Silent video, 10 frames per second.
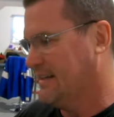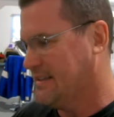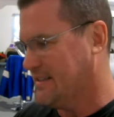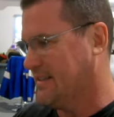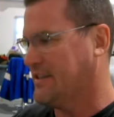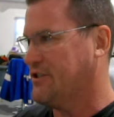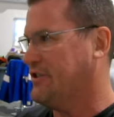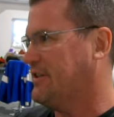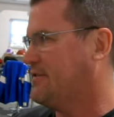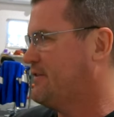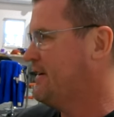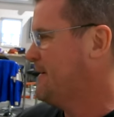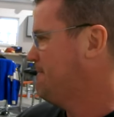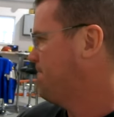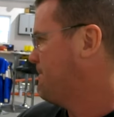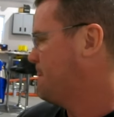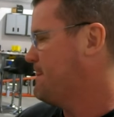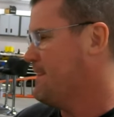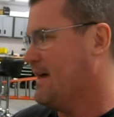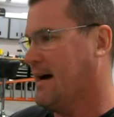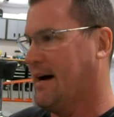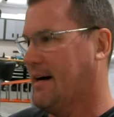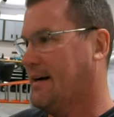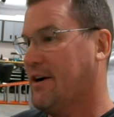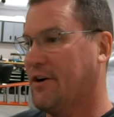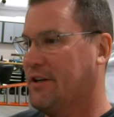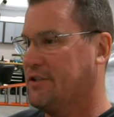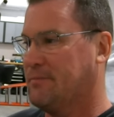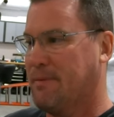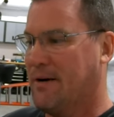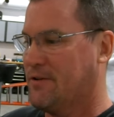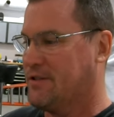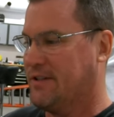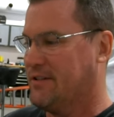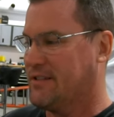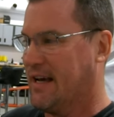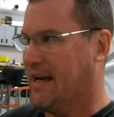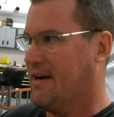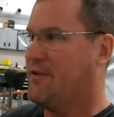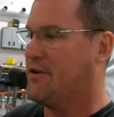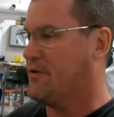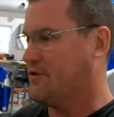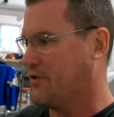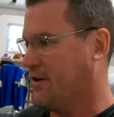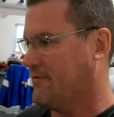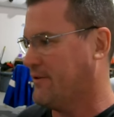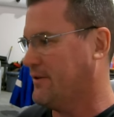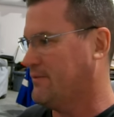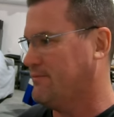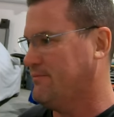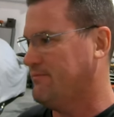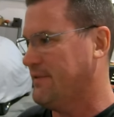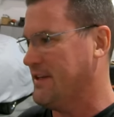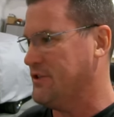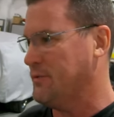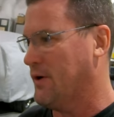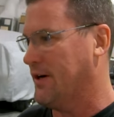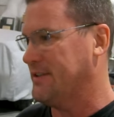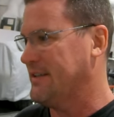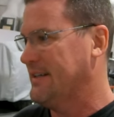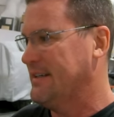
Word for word: Stick shift, uh, air conditioning, power steering. It's got every creature comfort that you want.